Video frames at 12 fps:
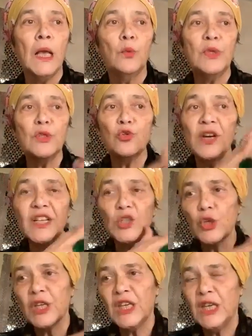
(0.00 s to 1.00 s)
We try
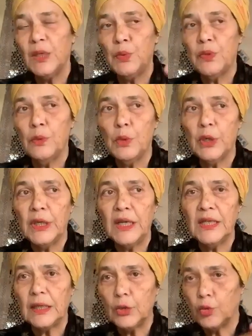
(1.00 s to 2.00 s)
to keep the
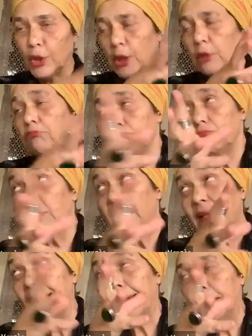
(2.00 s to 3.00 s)
money that
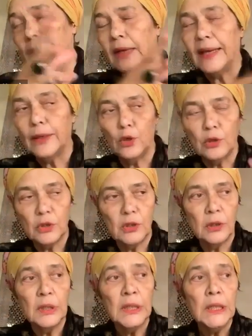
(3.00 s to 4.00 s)
I
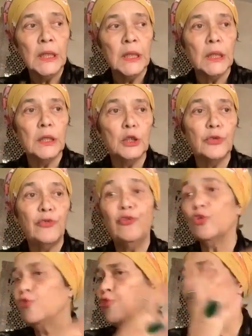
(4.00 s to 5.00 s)
got
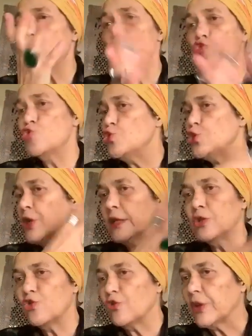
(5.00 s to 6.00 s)
for food
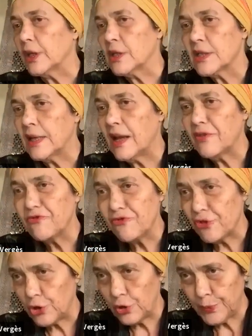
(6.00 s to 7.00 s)
and drinks and have
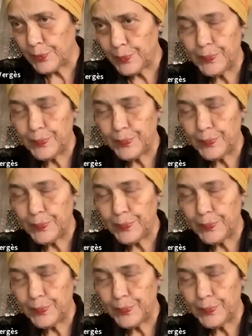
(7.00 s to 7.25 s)
fun.